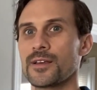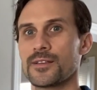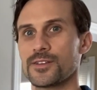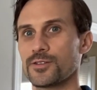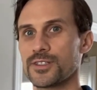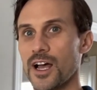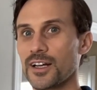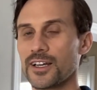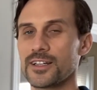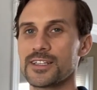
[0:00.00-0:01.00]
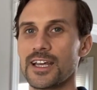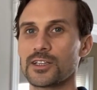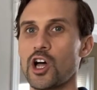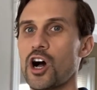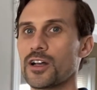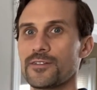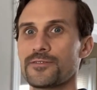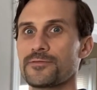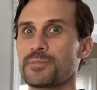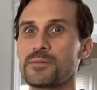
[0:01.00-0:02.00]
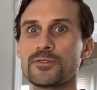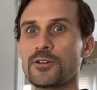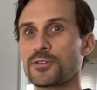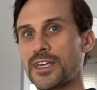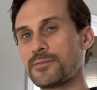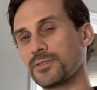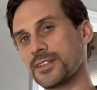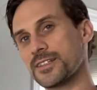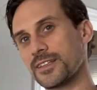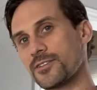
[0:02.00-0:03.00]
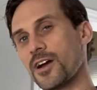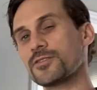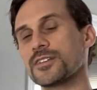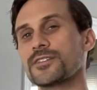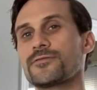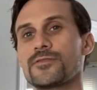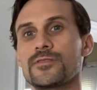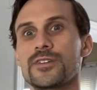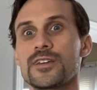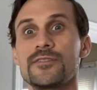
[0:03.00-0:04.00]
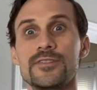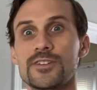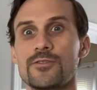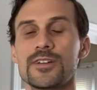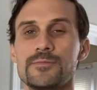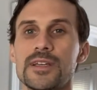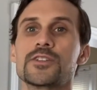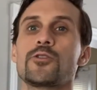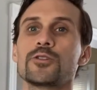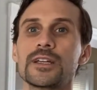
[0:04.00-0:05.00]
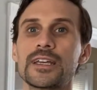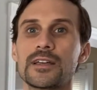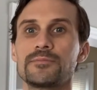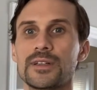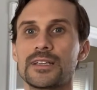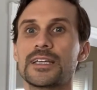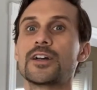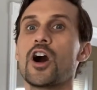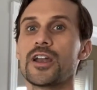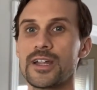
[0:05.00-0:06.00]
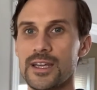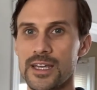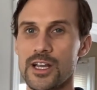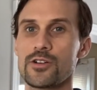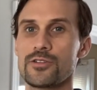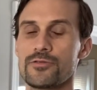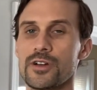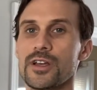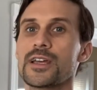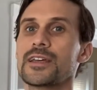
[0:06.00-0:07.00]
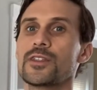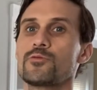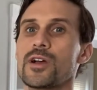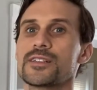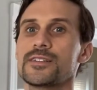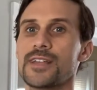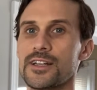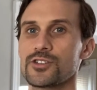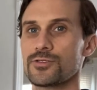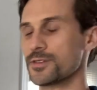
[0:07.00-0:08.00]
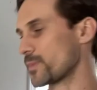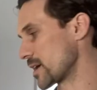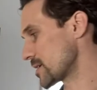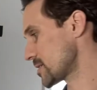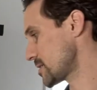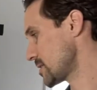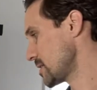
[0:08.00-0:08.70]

So it's not going to take long if people don't keep listing their houses for the inventory to be completely gone here in Orillia in the residential space.